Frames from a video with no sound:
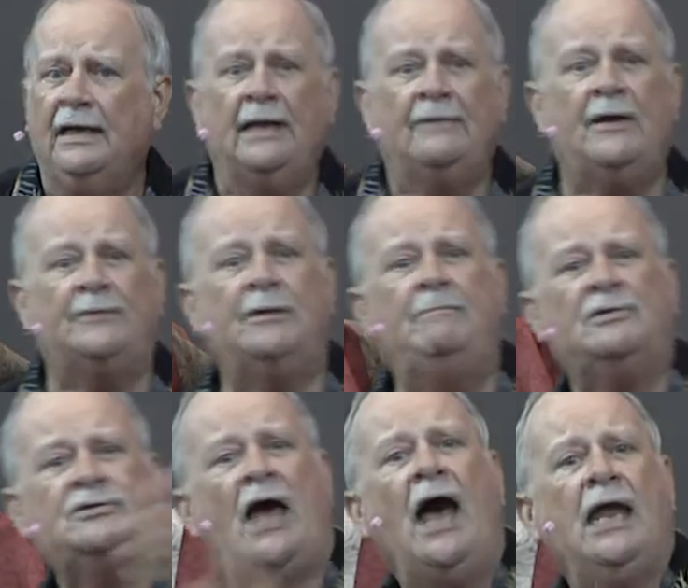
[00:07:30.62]
that the
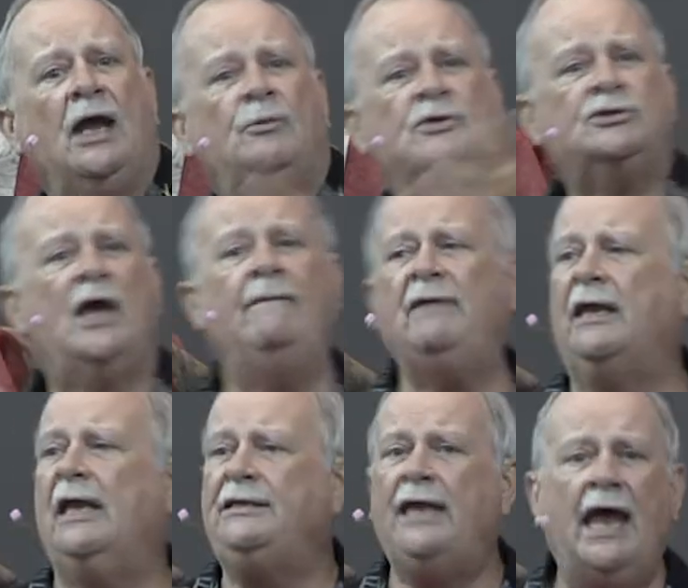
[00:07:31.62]
Messiah was coming,
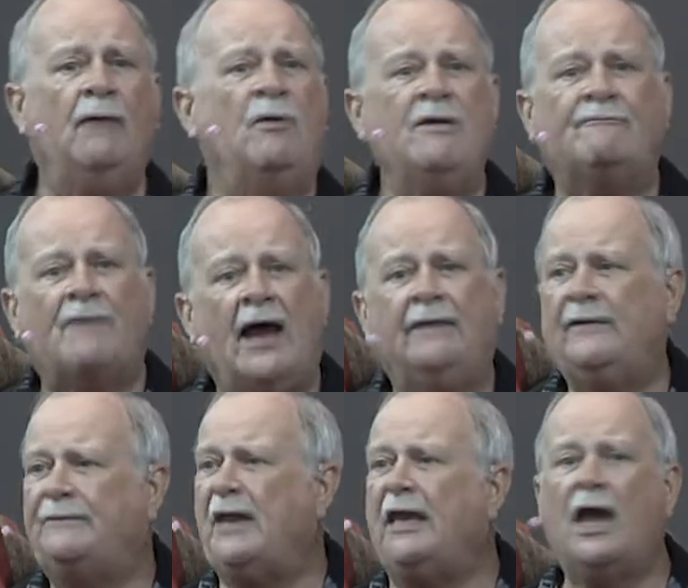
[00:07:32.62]
and yet we find
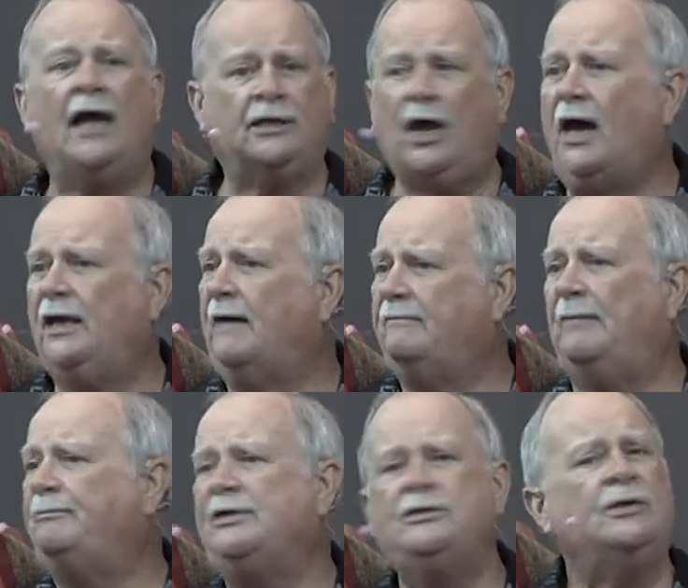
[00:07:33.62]
that they got caught up. Now,
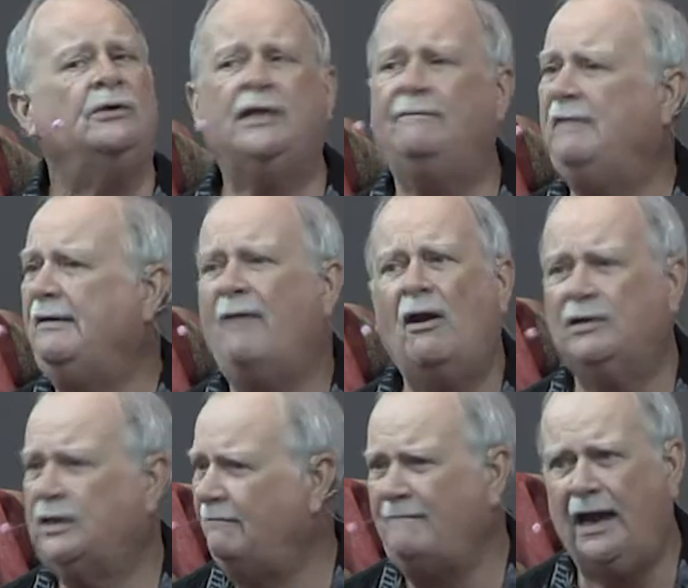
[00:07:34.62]
please don't get, me,
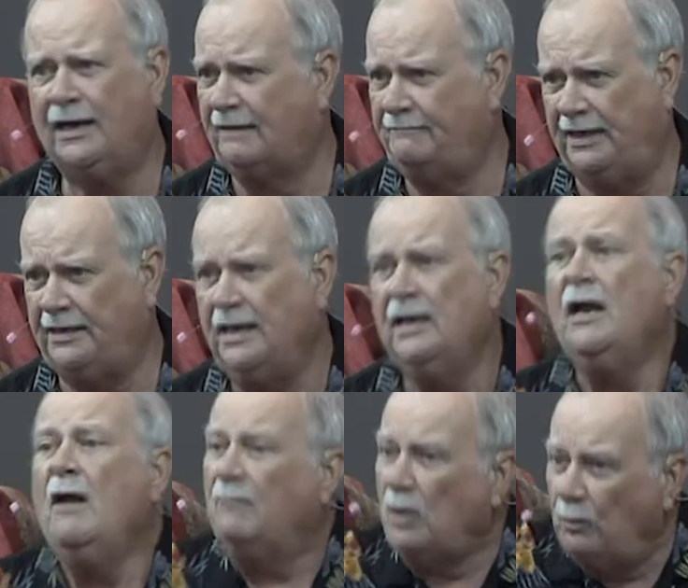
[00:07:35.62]
get mad at me,
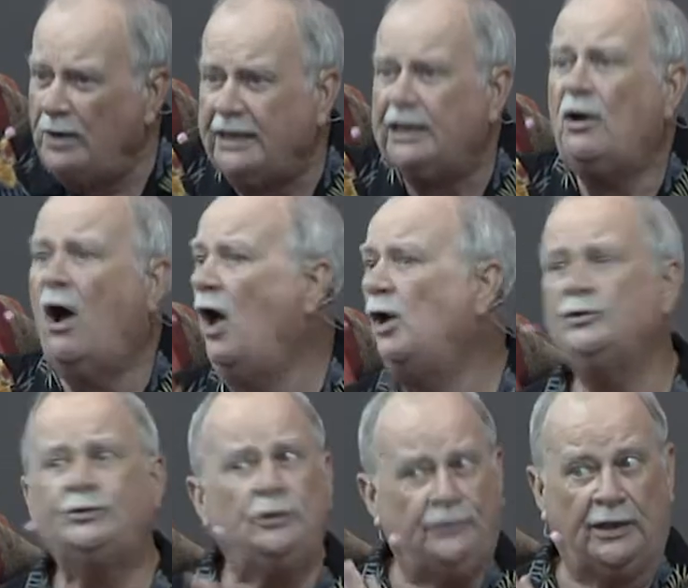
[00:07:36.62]
but we can all
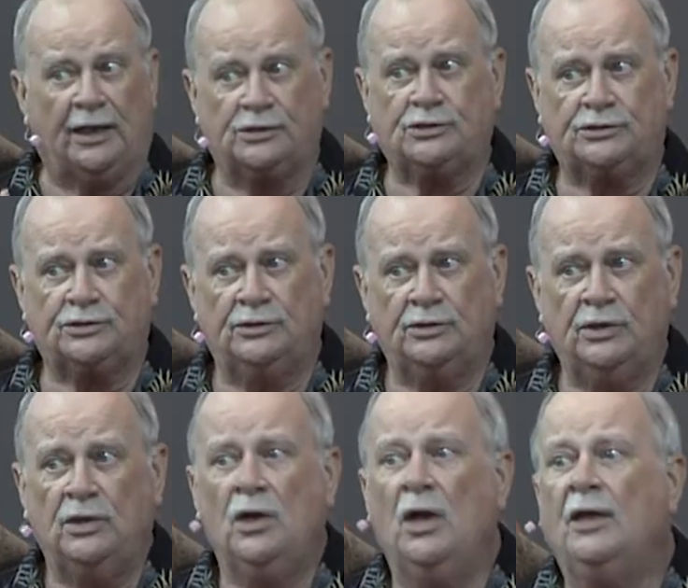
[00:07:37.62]
do this.
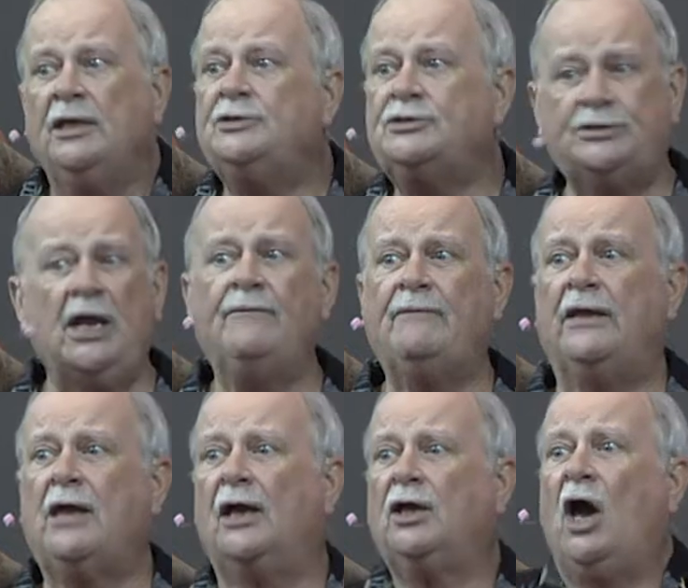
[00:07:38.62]
Instead, they
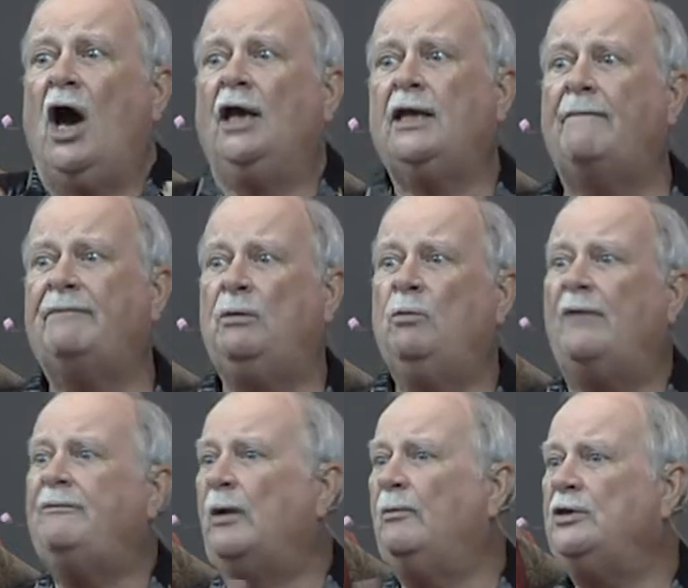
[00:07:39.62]
got caught up in
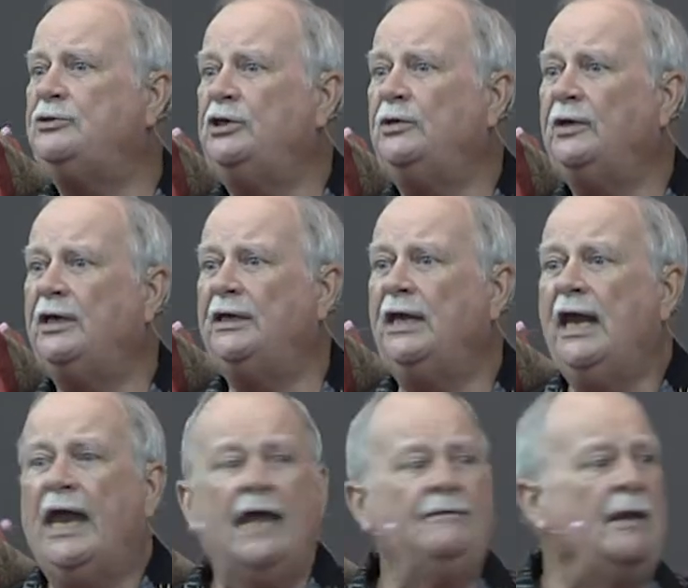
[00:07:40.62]
what they were doing,
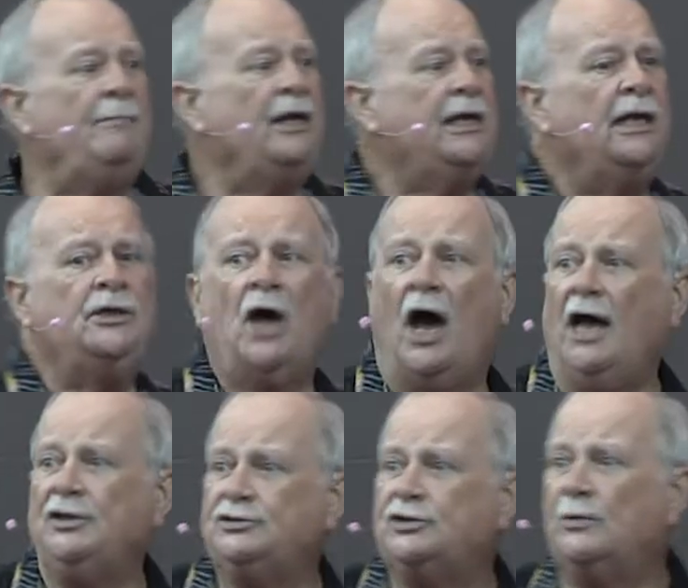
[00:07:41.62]
and they began to
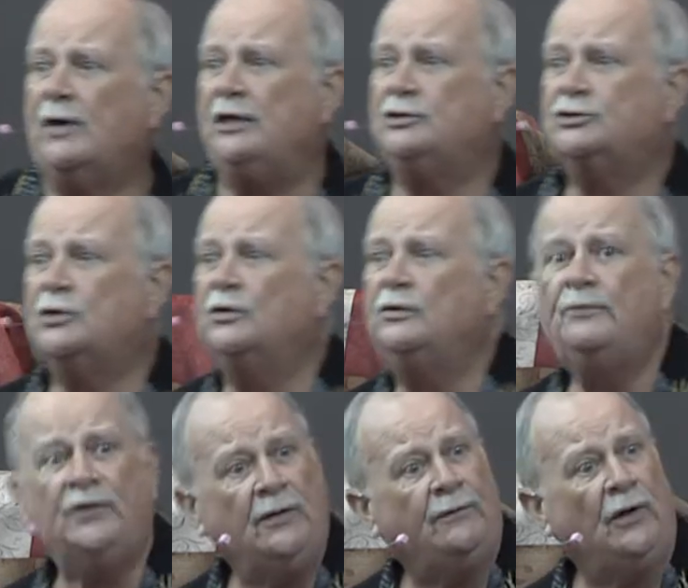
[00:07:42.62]
ostracize certain
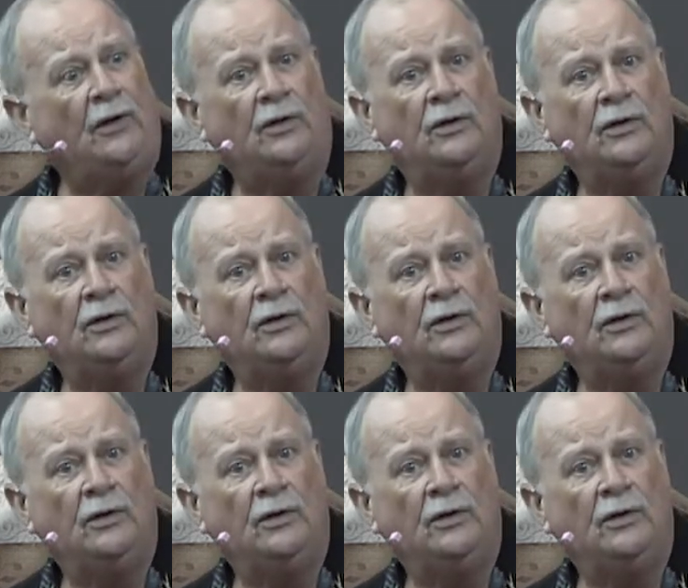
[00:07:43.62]
people.